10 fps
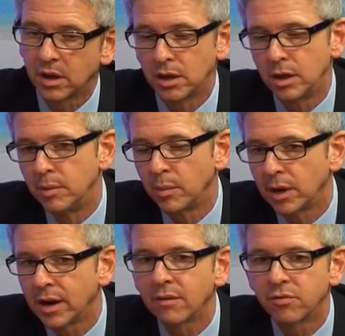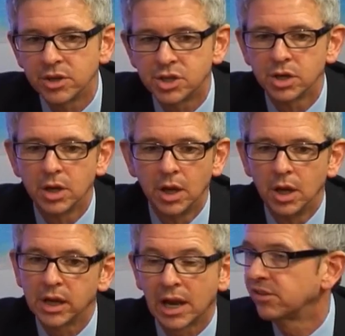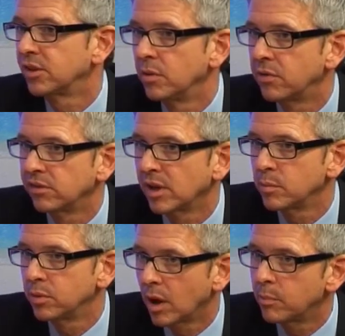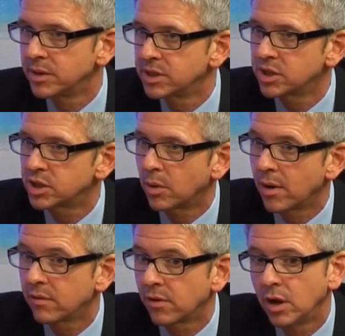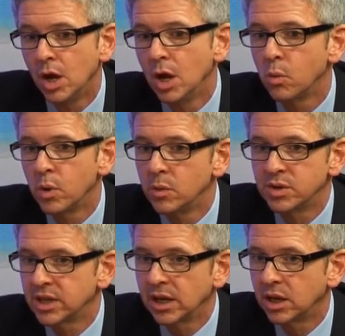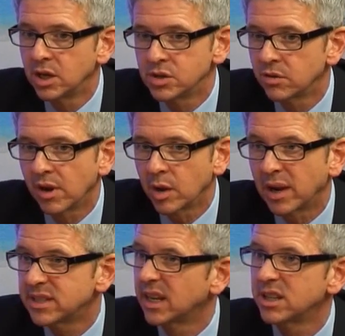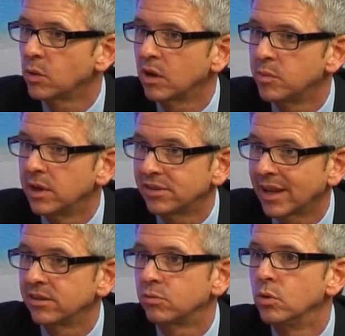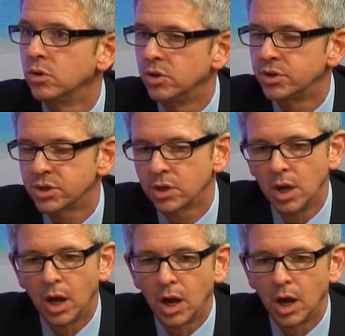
I mean, on average, last summer, for example, our busiest summer ever, we were seeing queues around about 10 or 12 minutes at its worst.